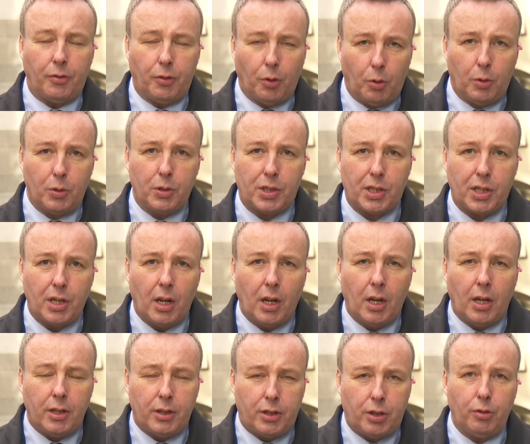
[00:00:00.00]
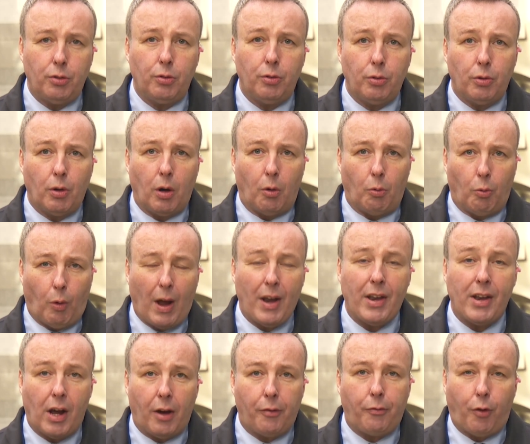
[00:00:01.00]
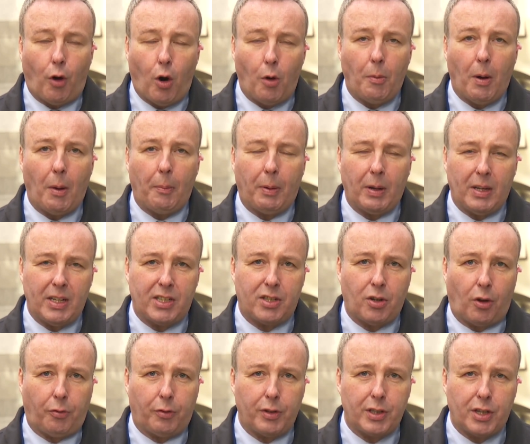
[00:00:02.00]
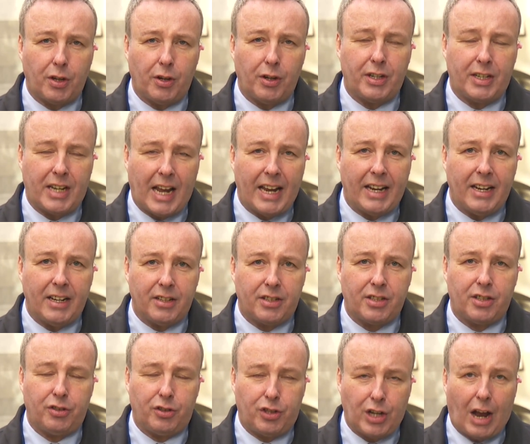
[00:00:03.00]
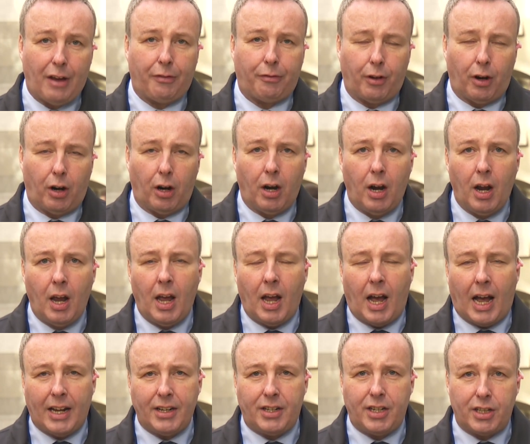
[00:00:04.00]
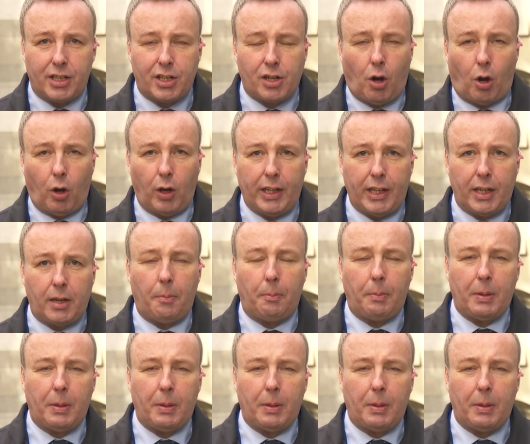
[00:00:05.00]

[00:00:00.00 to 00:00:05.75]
Those to one, a former police officer, Deniz Jaffer, and his colleague